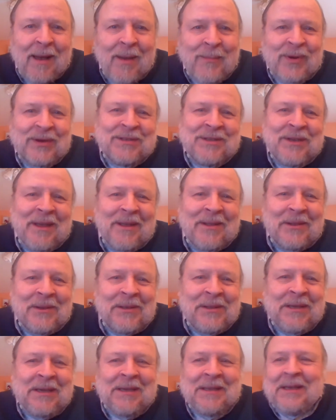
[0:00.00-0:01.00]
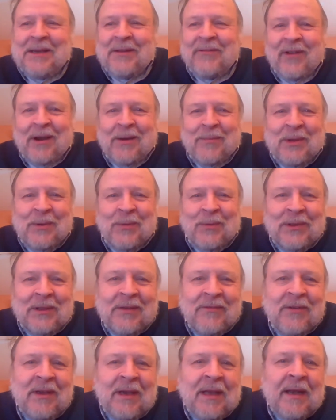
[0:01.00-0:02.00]
particularly in the environment we're
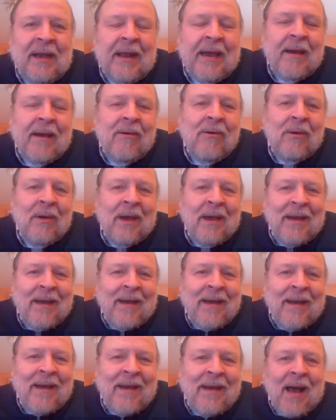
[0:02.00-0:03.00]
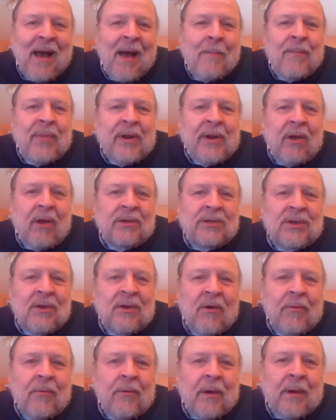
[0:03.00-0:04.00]
living in now. Uh, but
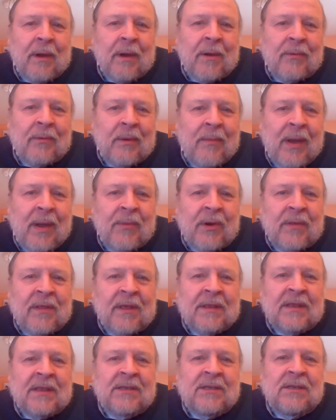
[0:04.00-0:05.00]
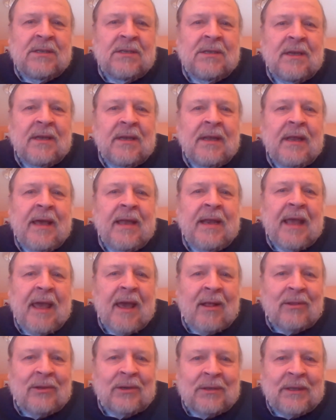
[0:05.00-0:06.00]
also uh, remember that this is a, an
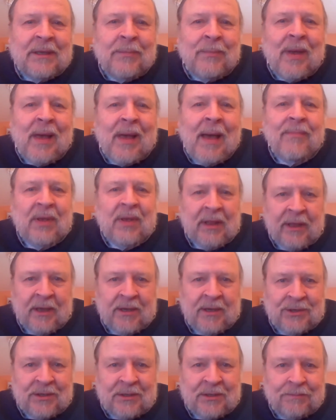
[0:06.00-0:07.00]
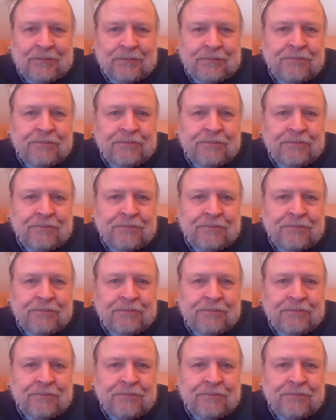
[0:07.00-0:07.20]
elderly population,